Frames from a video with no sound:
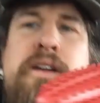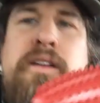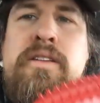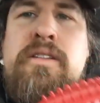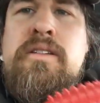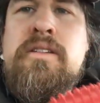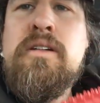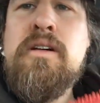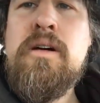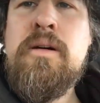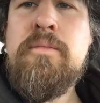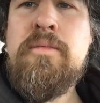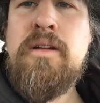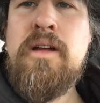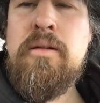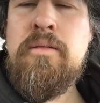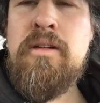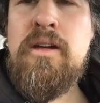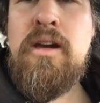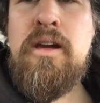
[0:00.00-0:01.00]
Right, so
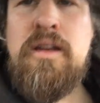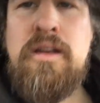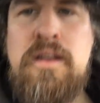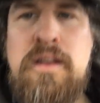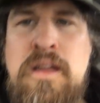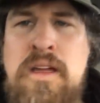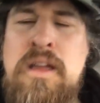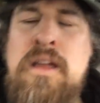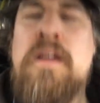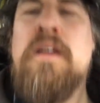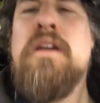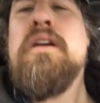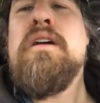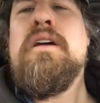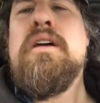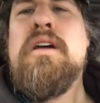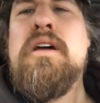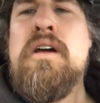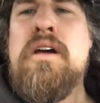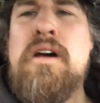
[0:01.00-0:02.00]
I'm getting
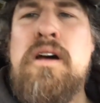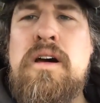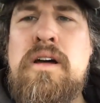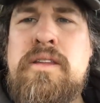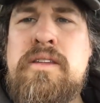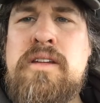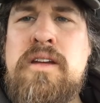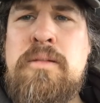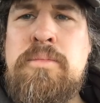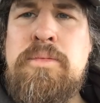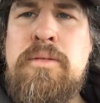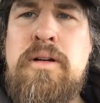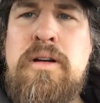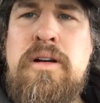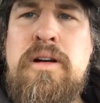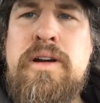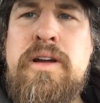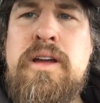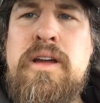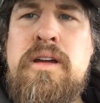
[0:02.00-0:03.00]
a
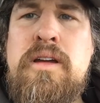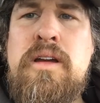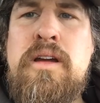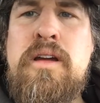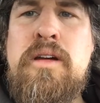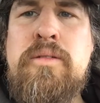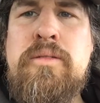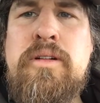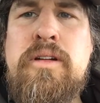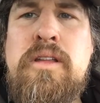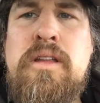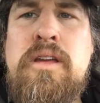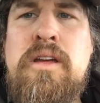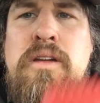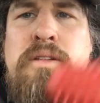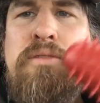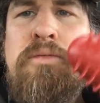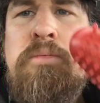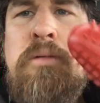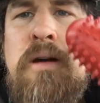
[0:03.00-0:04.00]
temporary
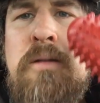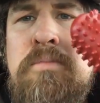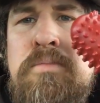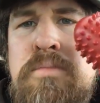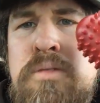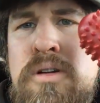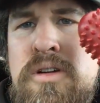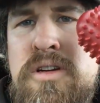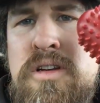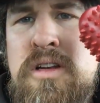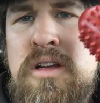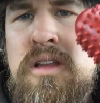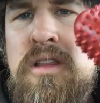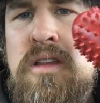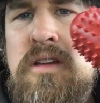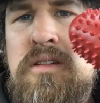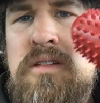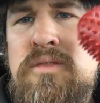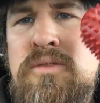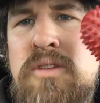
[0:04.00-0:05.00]
relief by pushing
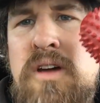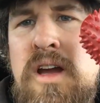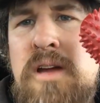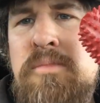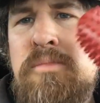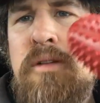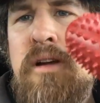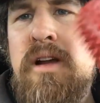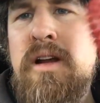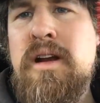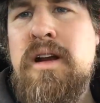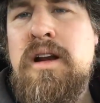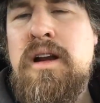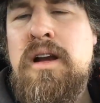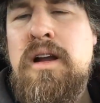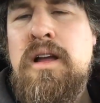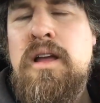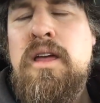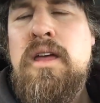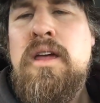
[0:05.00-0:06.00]
this
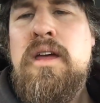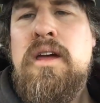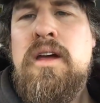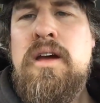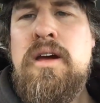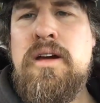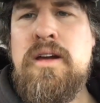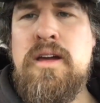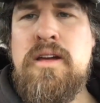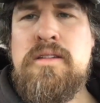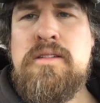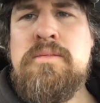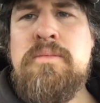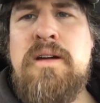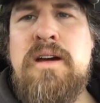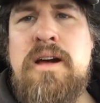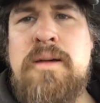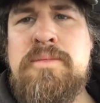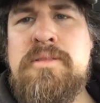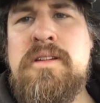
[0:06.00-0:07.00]
vibrator against
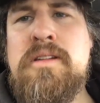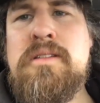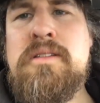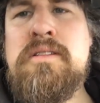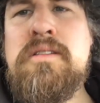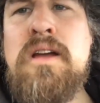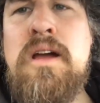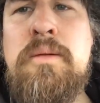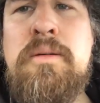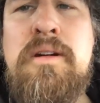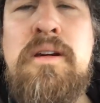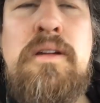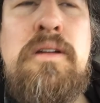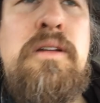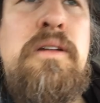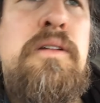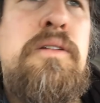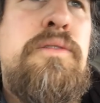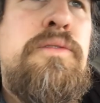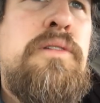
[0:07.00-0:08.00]
my upset stomach
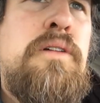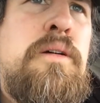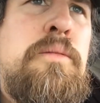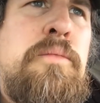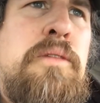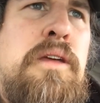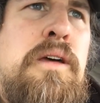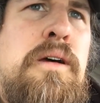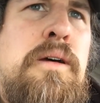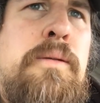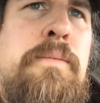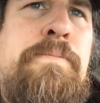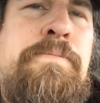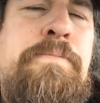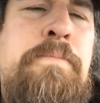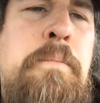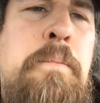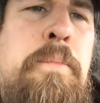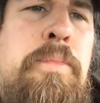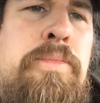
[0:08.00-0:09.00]
from
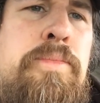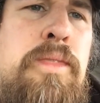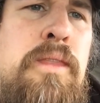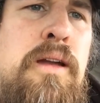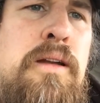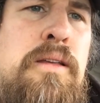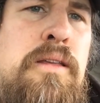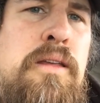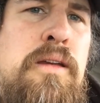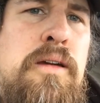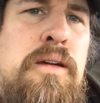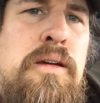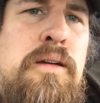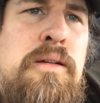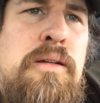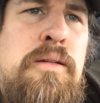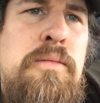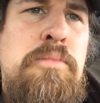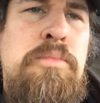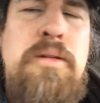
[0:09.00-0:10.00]

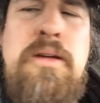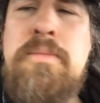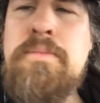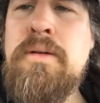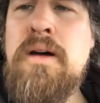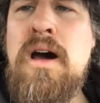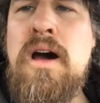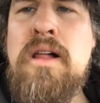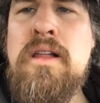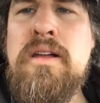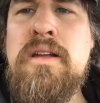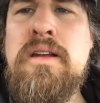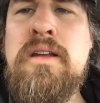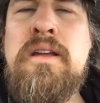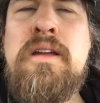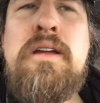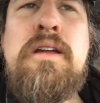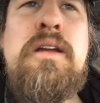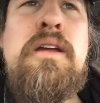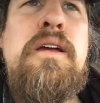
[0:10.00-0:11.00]
the bee pollen.
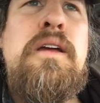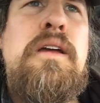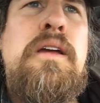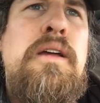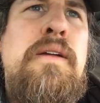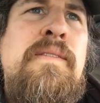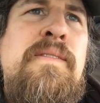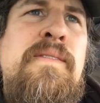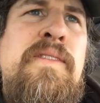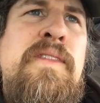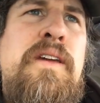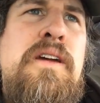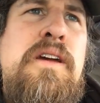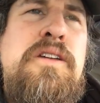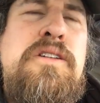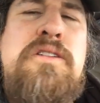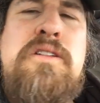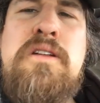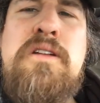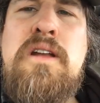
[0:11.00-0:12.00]
I
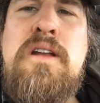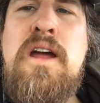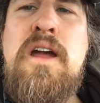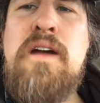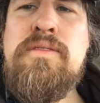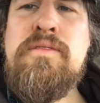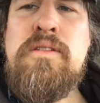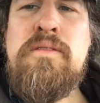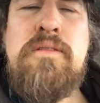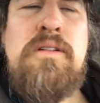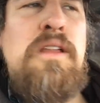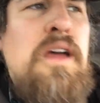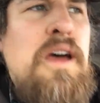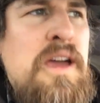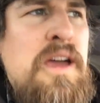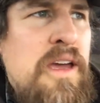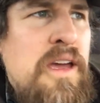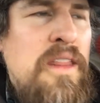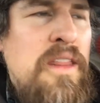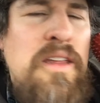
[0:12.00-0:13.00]
shouldn't have to
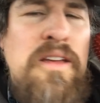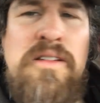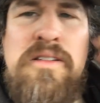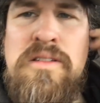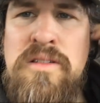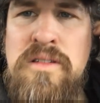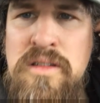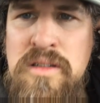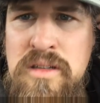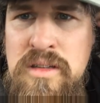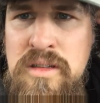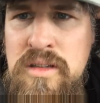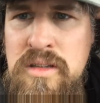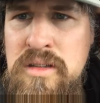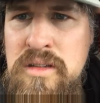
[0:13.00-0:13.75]
rely on this to